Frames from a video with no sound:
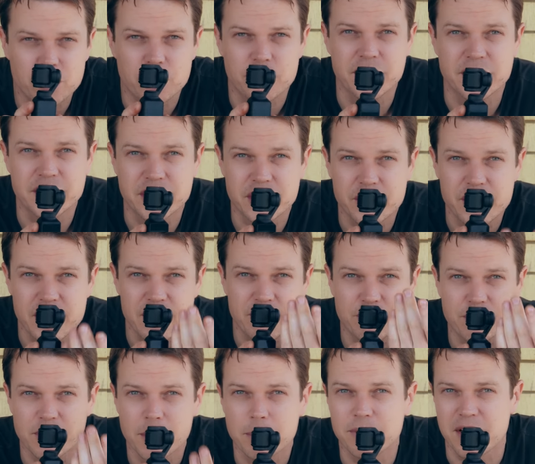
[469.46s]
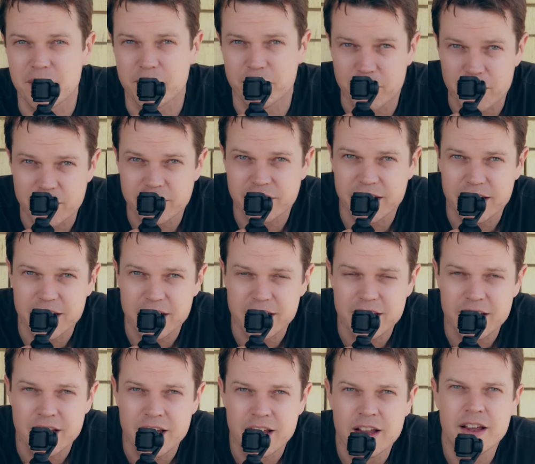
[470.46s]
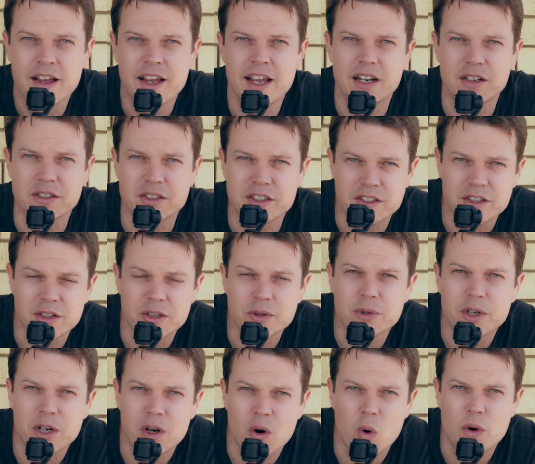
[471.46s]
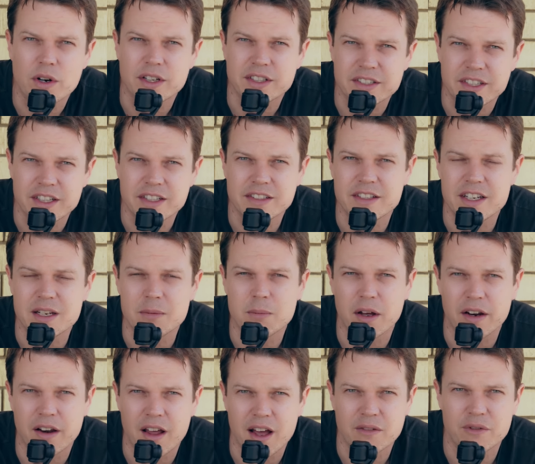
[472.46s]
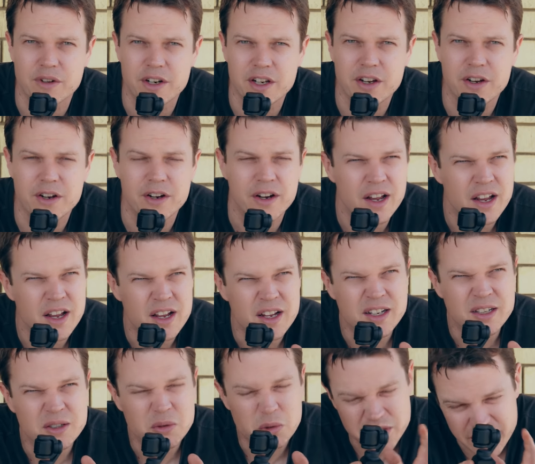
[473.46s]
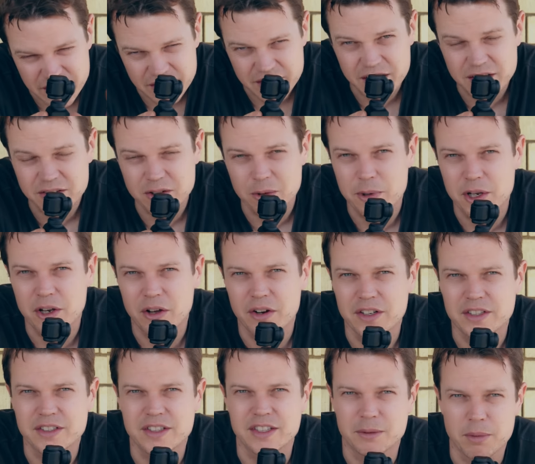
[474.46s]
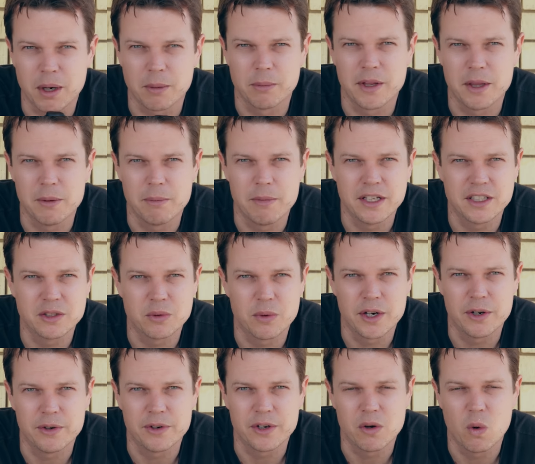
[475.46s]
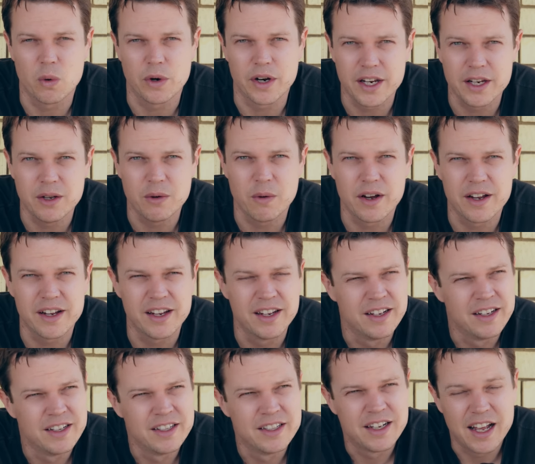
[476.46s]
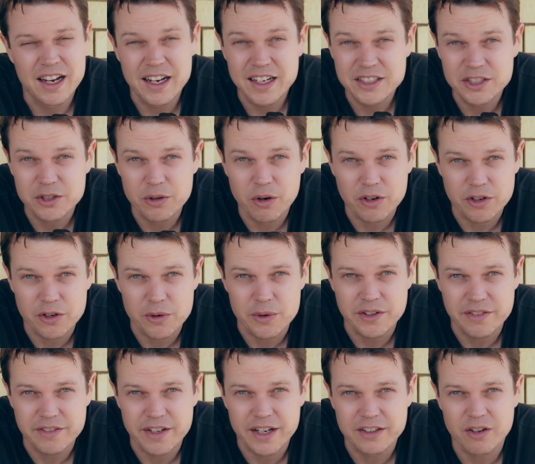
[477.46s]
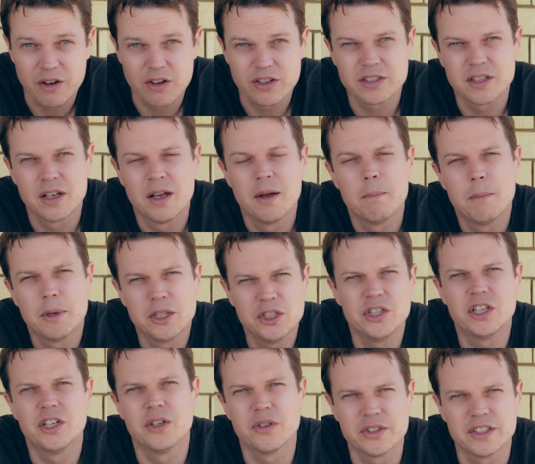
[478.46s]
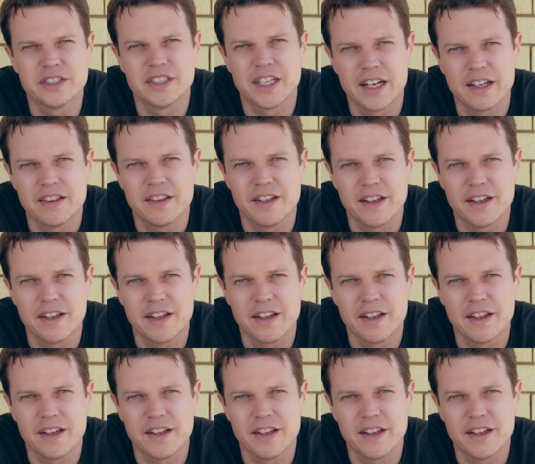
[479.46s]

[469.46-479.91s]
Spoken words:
with a screen flipped vertically, it'll still record a 16:9 video, which I think, to be honest, is probably the best way to record anyway, unless you are doing TikToks. But you can also set it